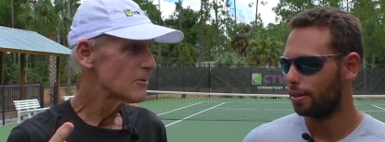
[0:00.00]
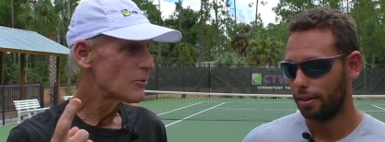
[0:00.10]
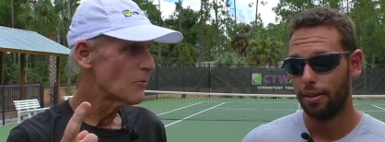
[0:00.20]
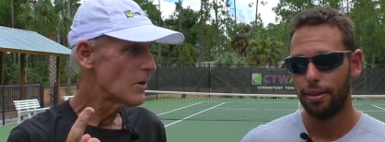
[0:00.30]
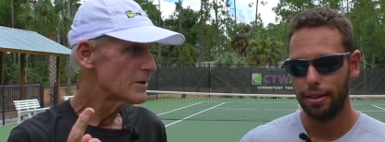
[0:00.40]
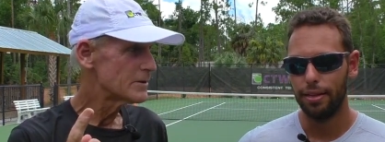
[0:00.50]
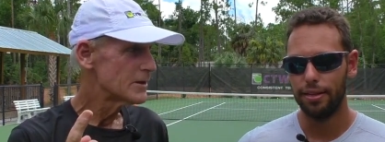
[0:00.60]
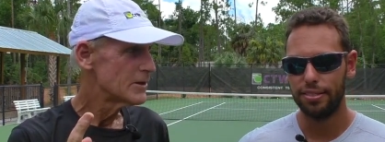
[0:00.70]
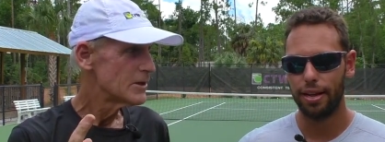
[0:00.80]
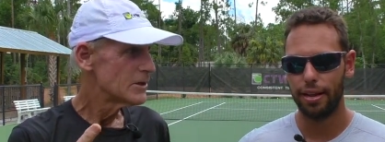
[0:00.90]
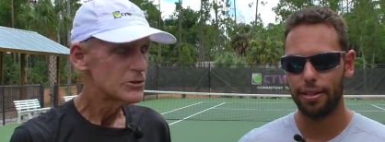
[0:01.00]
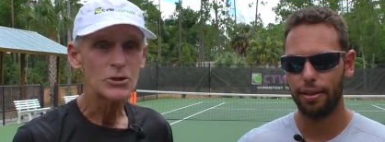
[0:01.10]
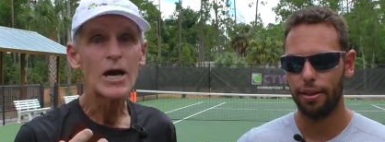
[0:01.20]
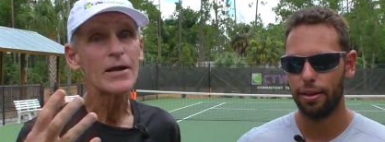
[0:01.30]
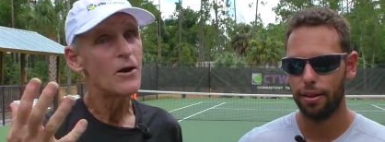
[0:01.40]
Speaker 1: number one. Exactly.
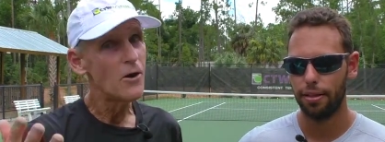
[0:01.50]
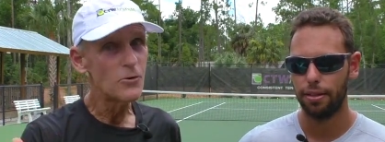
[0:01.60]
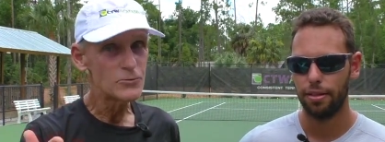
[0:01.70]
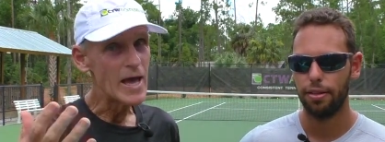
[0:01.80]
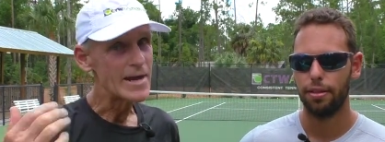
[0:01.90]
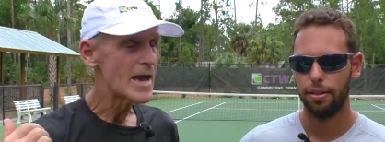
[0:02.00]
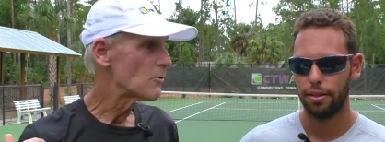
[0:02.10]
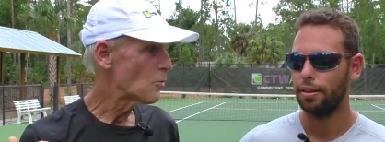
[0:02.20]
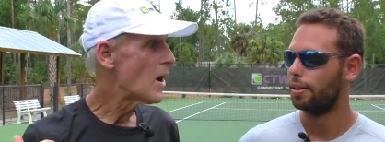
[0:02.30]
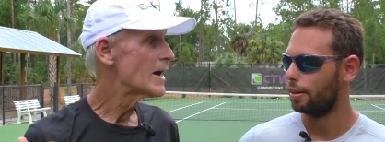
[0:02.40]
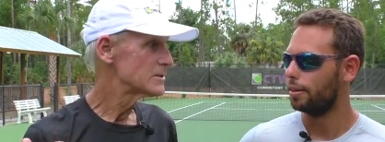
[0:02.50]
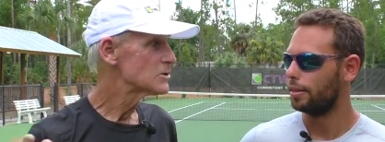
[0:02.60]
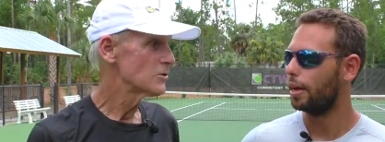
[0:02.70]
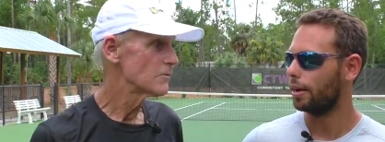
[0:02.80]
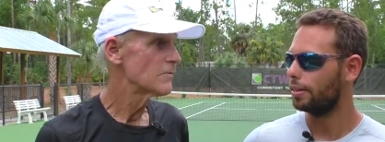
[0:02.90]
You got to own that out wide
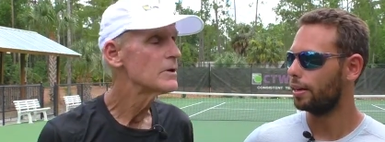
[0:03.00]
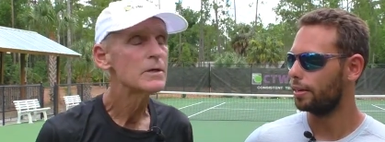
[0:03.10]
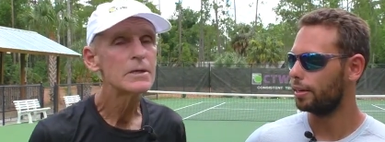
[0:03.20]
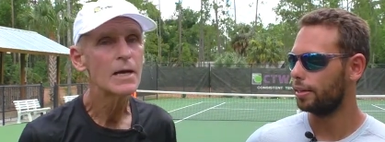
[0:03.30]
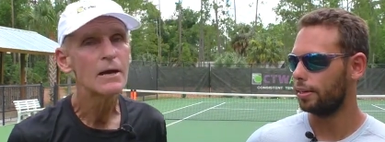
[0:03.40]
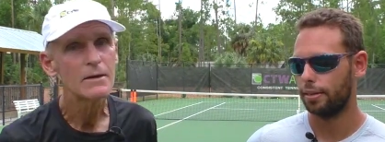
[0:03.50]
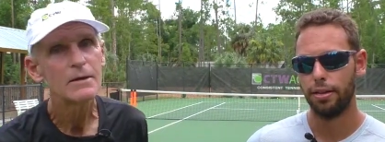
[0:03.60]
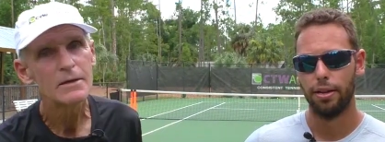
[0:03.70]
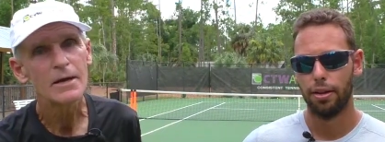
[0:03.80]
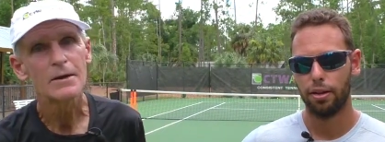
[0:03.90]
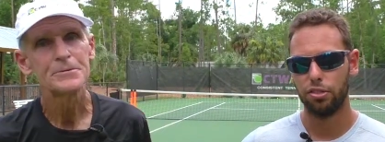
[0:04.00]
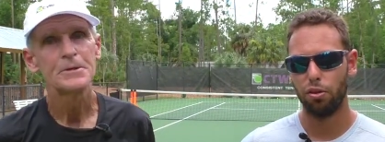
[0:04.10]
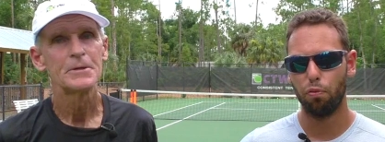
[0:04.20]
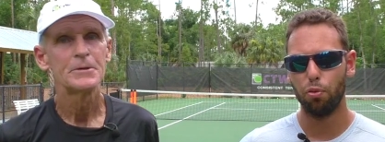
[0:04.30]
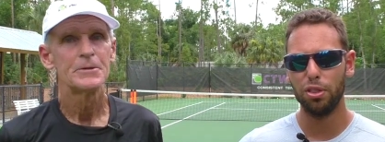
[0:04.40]
serve. Yeah, yeah,
Speaker 2: yeah. Because
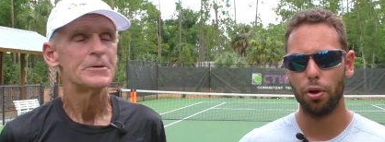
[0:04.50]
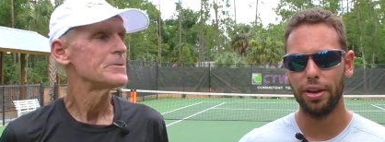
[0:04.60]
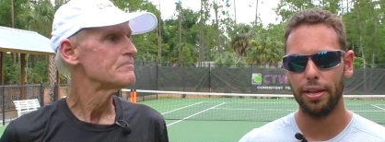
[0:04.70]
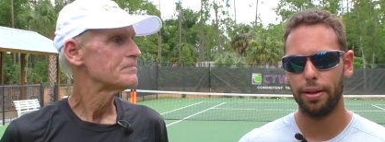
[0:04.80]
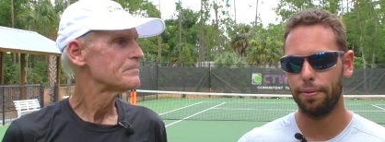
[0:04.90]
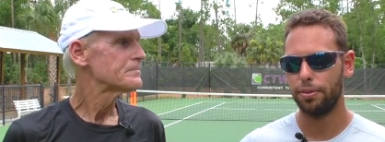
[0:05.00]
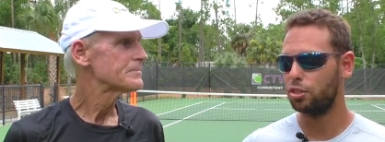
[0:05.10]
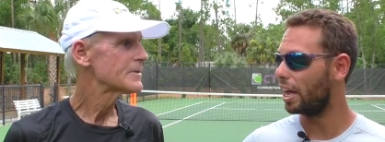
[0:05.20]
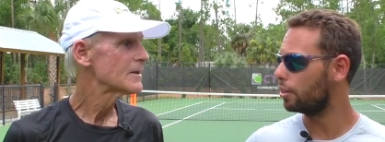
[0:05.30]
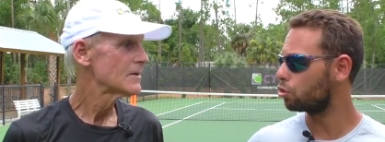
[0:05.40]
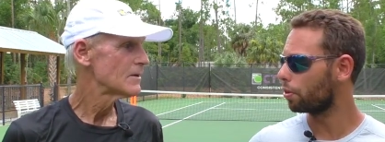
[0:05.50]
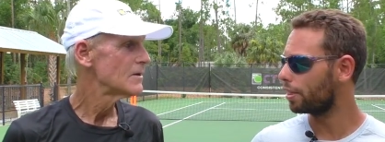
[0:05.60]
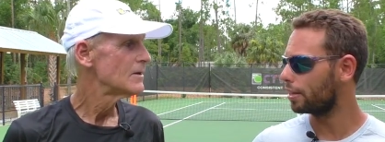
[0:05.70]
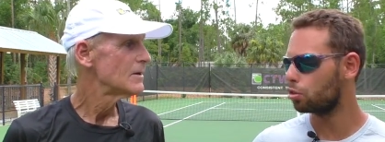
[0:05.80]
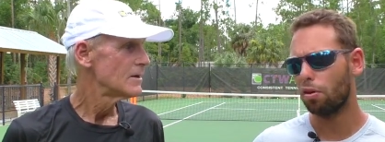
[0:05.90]
yeah. if we don't, the danger on
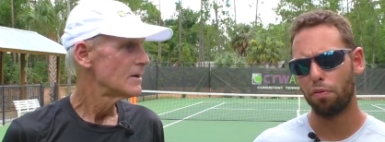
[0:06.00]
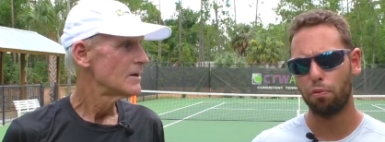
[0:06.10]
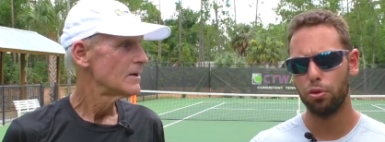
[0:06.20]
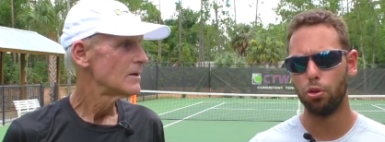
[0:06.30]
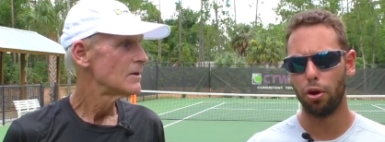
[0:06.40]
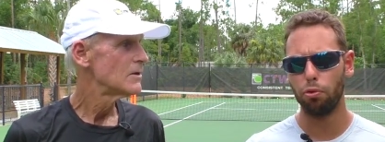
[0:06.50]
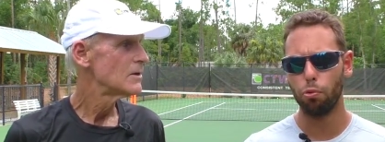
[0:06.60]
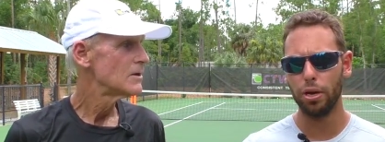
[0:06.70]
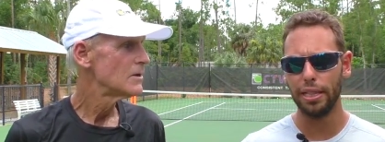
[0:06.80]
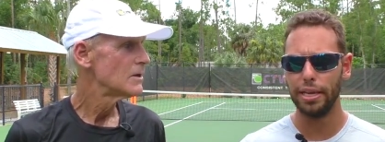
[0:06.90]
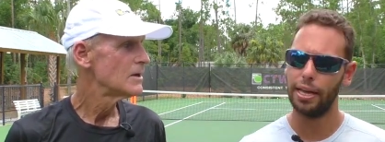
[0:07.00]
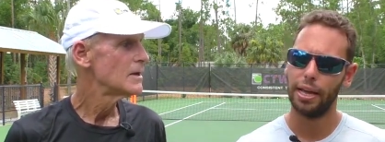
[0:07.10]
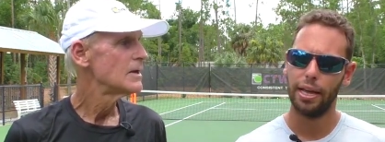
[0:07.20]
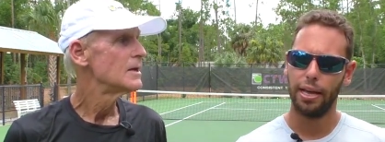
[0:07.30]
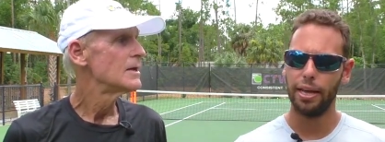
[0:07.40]
that serve, if we don't really
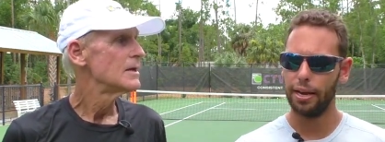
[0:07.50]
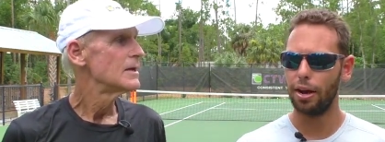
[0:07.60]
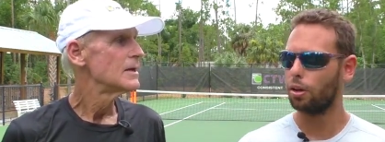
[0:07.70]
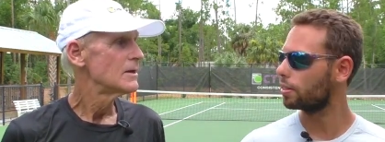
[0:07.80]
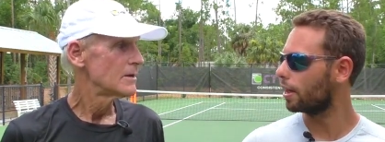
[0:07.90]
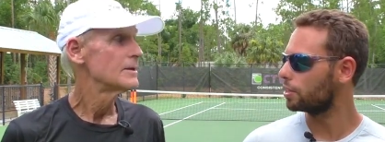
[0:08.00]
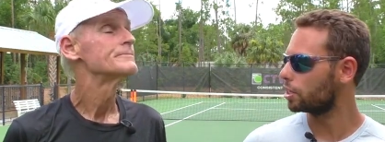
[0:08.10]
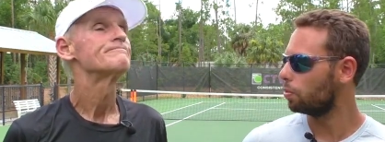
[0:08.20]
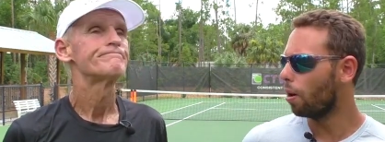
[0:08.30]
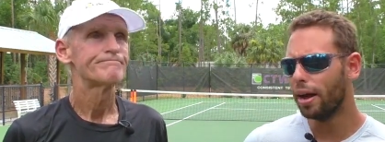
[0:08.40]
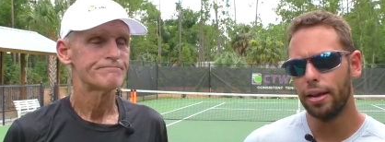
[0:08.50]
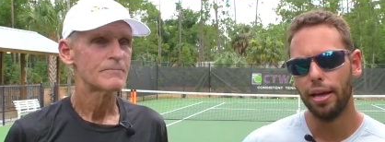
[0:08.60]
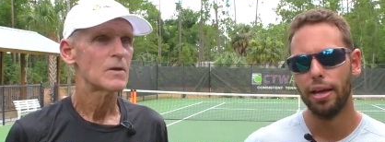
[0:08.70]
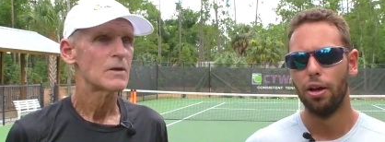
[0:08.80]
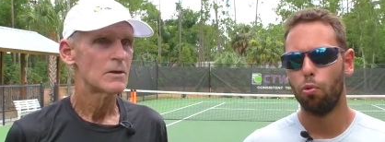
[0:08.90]
hit it out nicely wide,
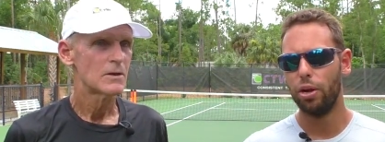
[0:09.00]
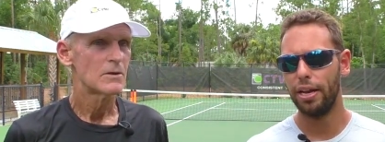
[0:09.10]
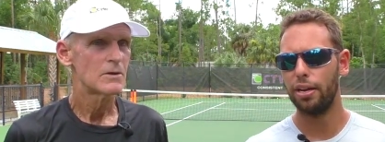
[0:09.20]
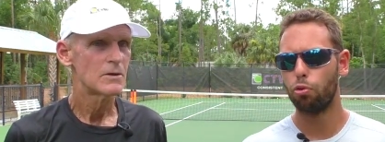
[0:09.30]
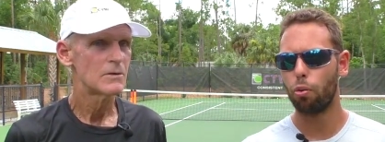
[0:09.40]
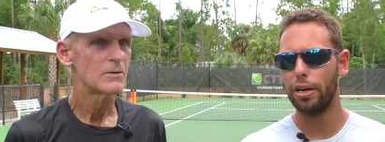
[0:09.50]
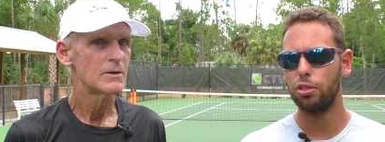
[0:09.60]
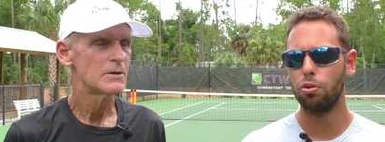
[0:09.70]
we hit it right